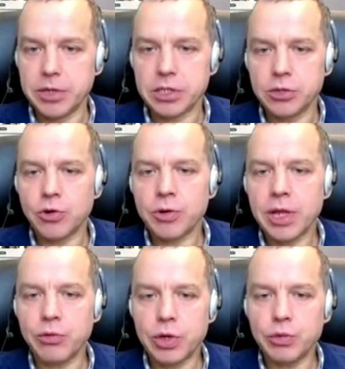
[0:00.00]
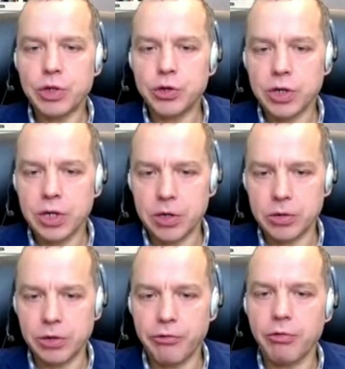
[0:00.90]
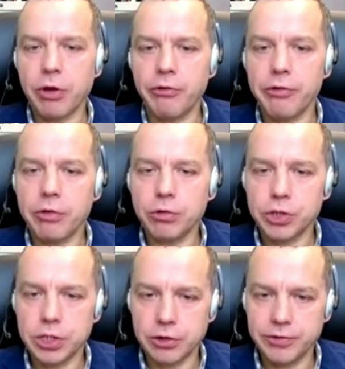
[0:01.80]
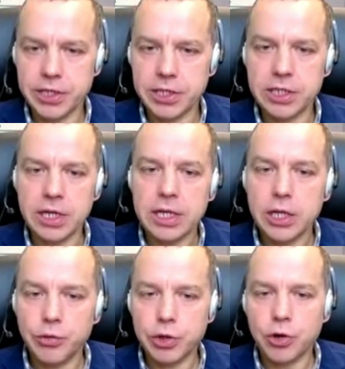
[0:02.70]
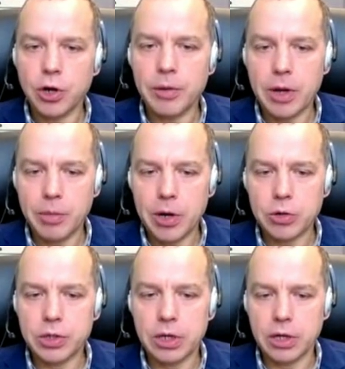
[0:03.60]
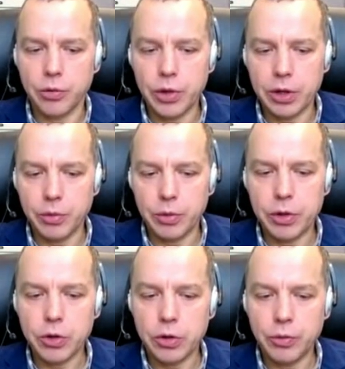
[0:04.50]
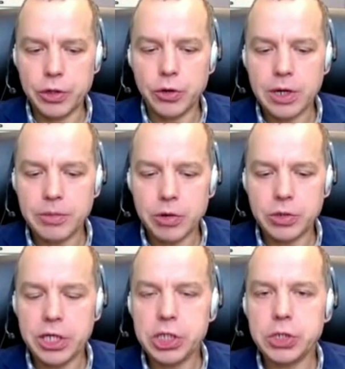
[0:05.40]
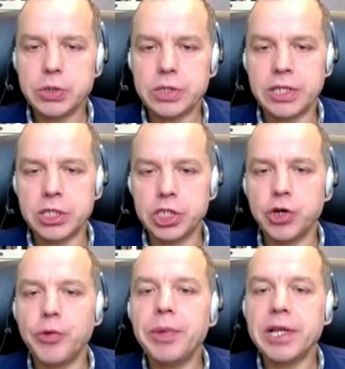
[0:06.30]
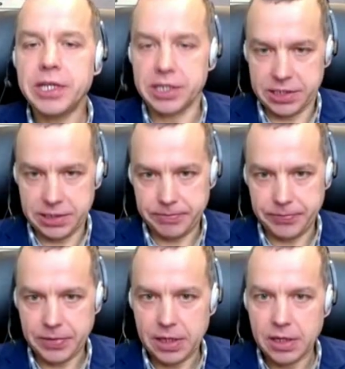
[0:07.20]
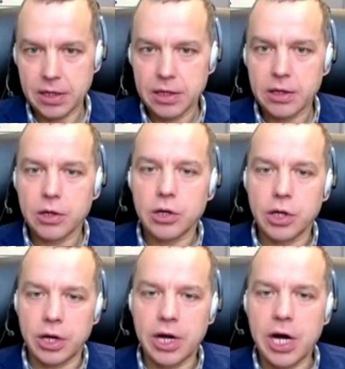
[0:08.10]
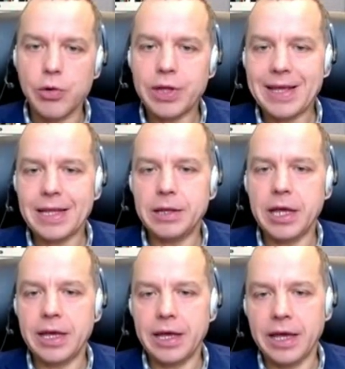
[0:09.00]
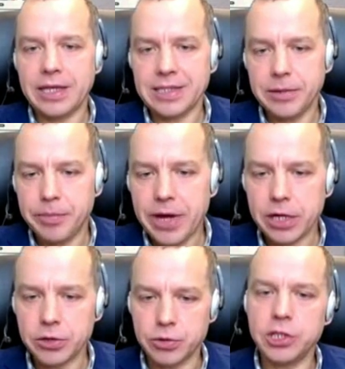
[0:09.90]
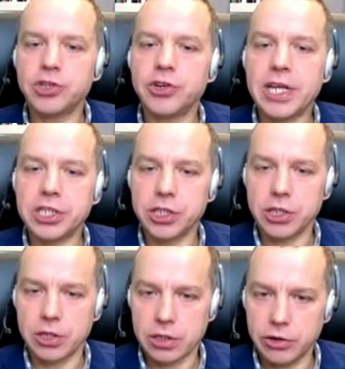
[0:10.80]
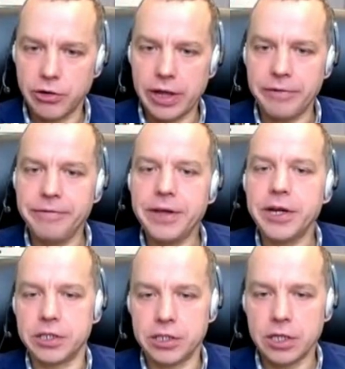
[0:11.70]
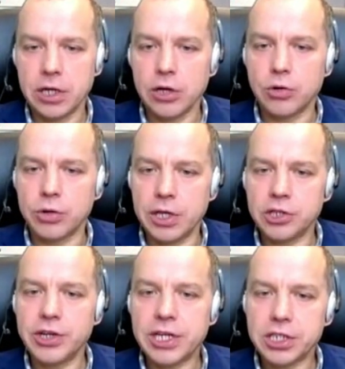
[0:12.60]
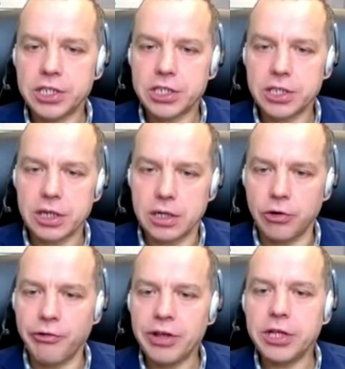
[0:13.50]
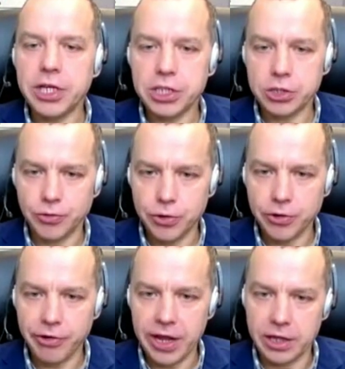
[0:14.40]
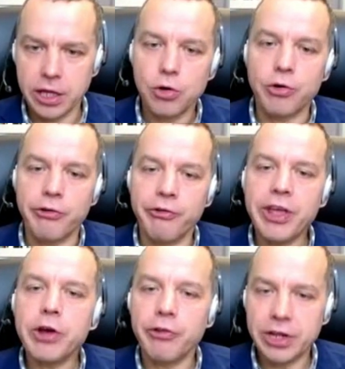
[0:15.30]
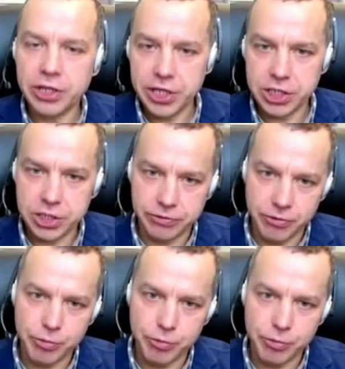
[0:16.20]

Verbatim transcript: Because normally, when we talk about the re- revolution of dignity, we talk about uh, we, we, we, talk, we talk about the issues in geopolitics how it an, has an impact on international affairs, on international uh, orientation of Ukraine or reorientation